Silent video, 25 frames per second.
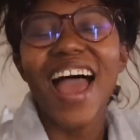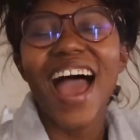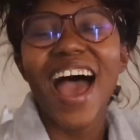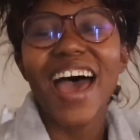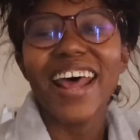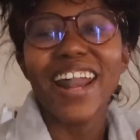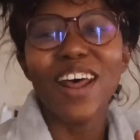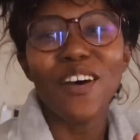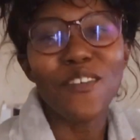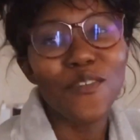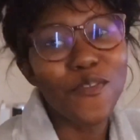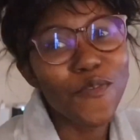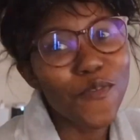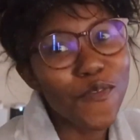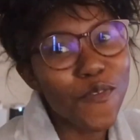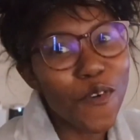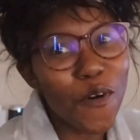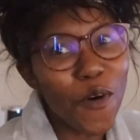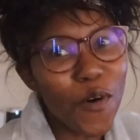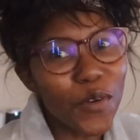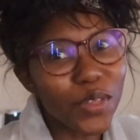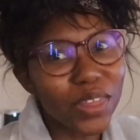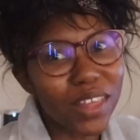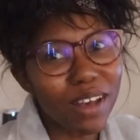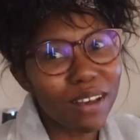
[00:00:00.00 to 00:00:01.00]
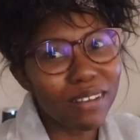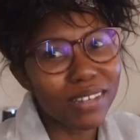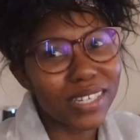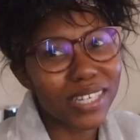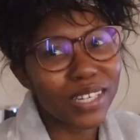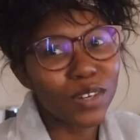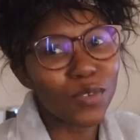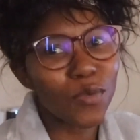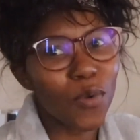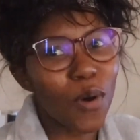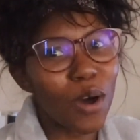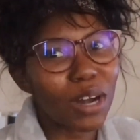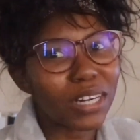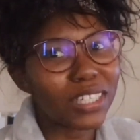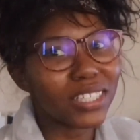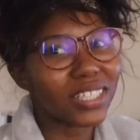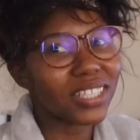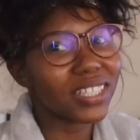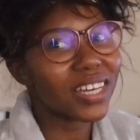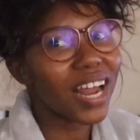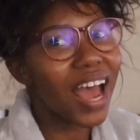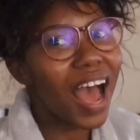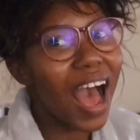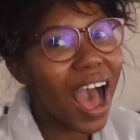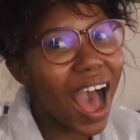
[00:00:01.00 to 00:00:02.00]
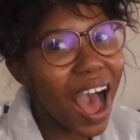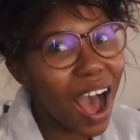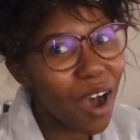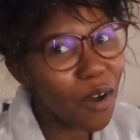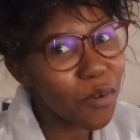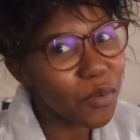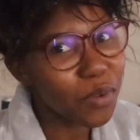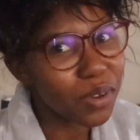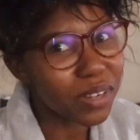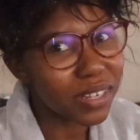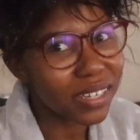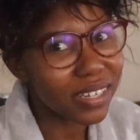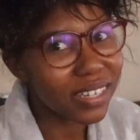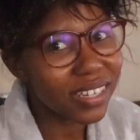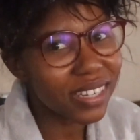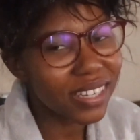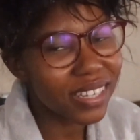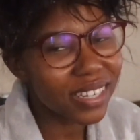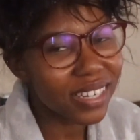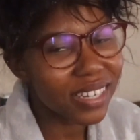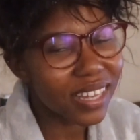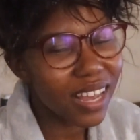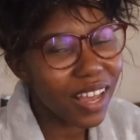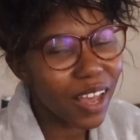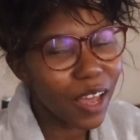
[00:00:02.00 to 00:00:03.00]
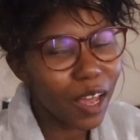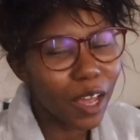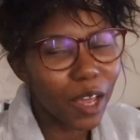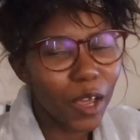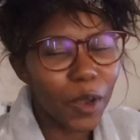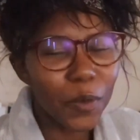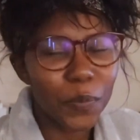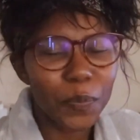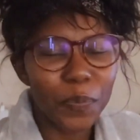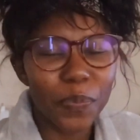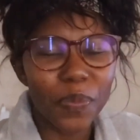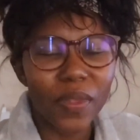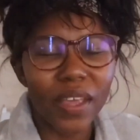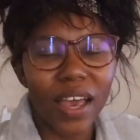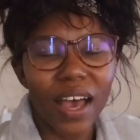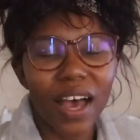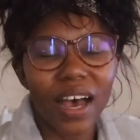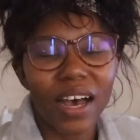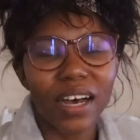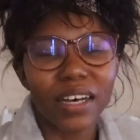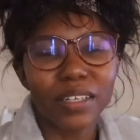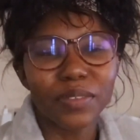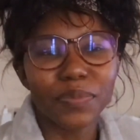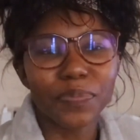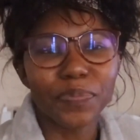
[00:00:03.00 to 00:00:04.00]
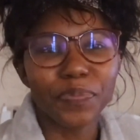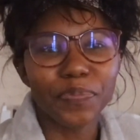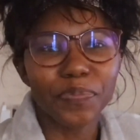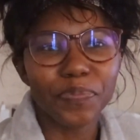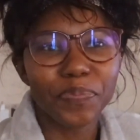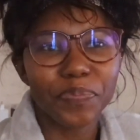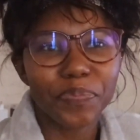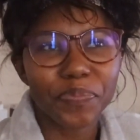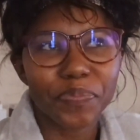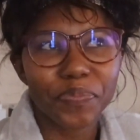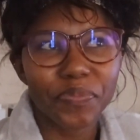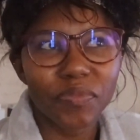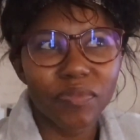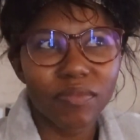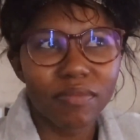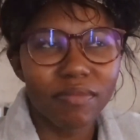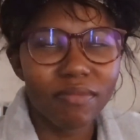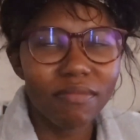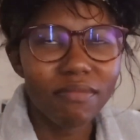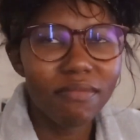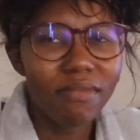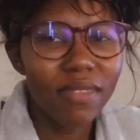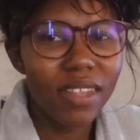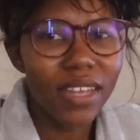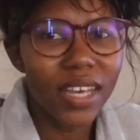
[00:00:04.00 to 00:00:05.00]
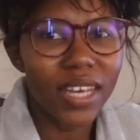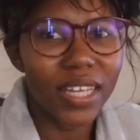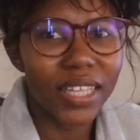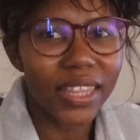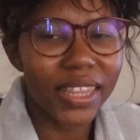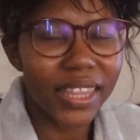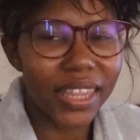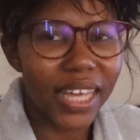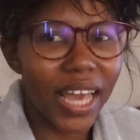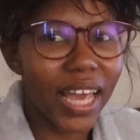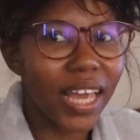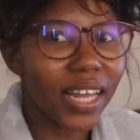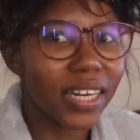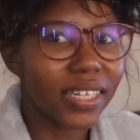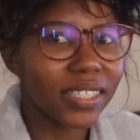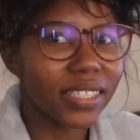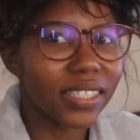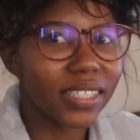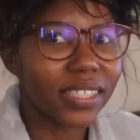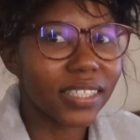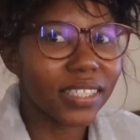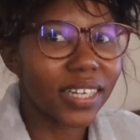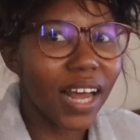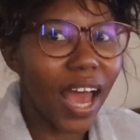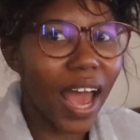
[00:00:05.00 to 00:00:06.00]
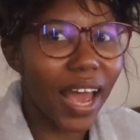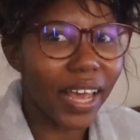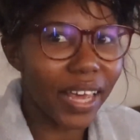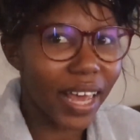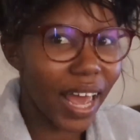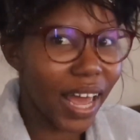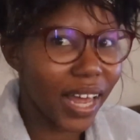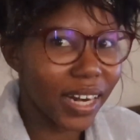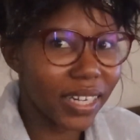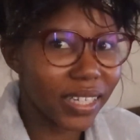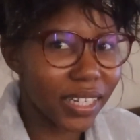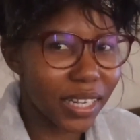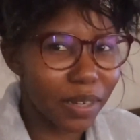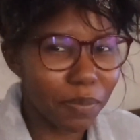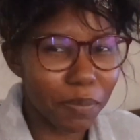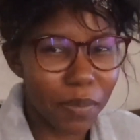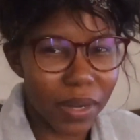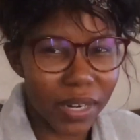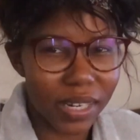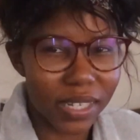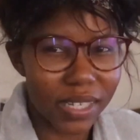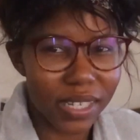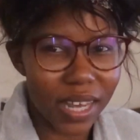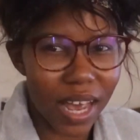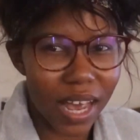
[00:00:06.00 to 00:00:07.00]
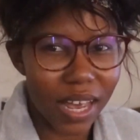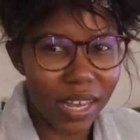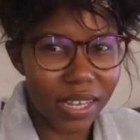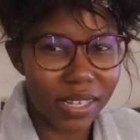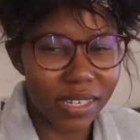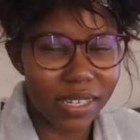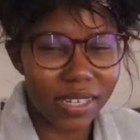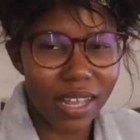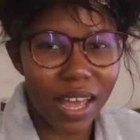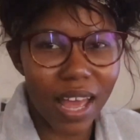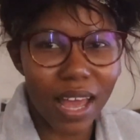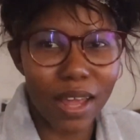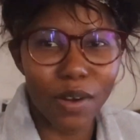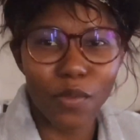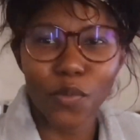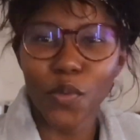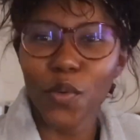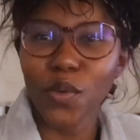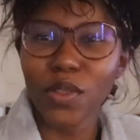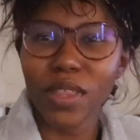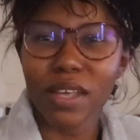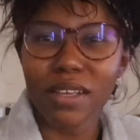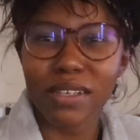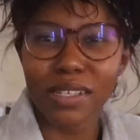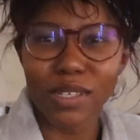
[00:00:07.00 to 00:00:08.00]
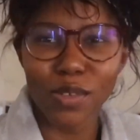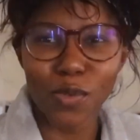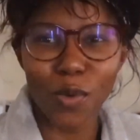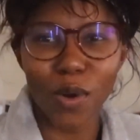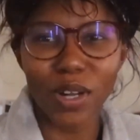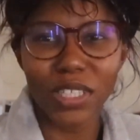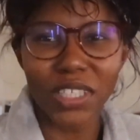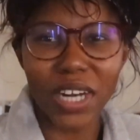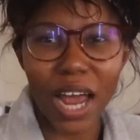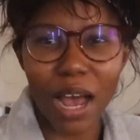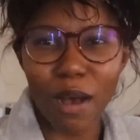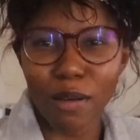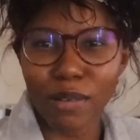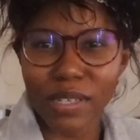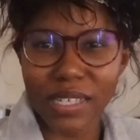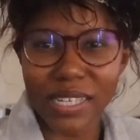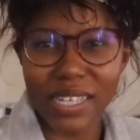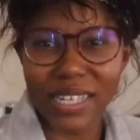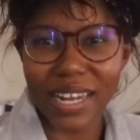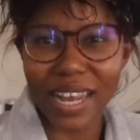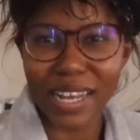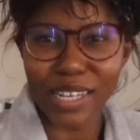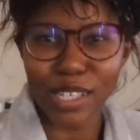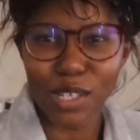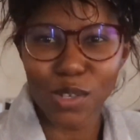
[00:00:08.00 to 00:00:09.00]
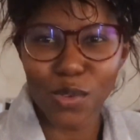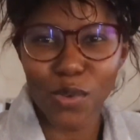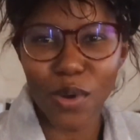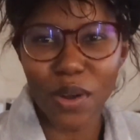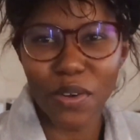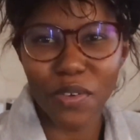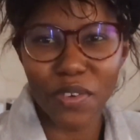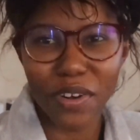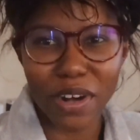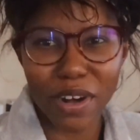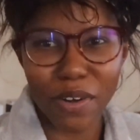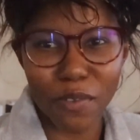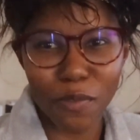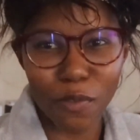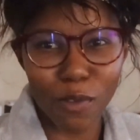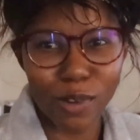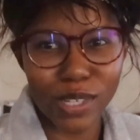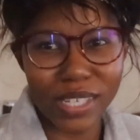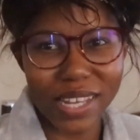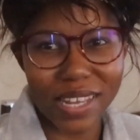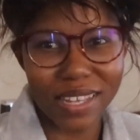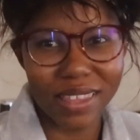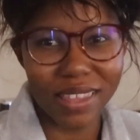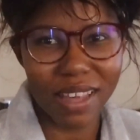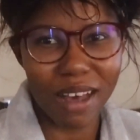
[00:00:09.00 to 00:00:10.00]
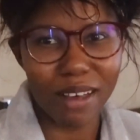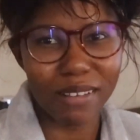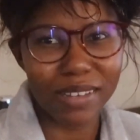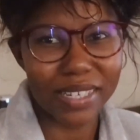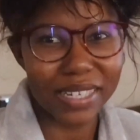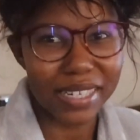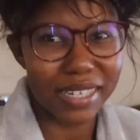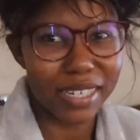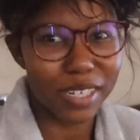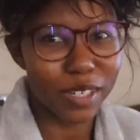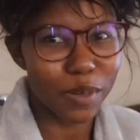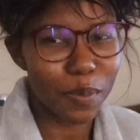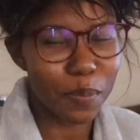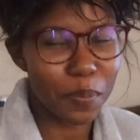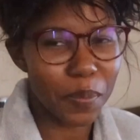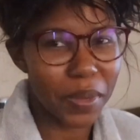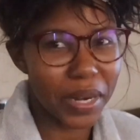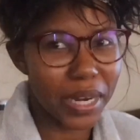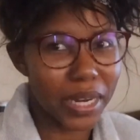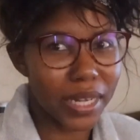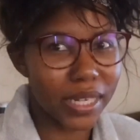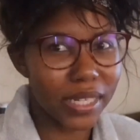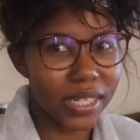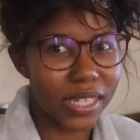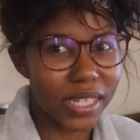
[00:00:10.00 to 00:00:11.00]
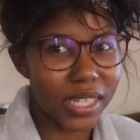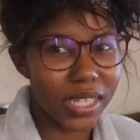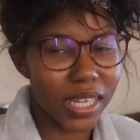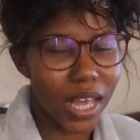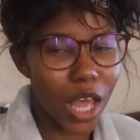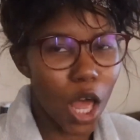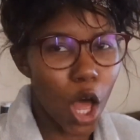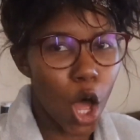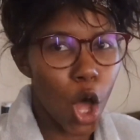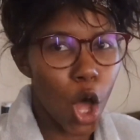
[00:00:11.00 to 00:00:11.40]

and have 4,000 watch hours, um, then I can get monetized. And 4,000 watch hours is like 240,000 minutes.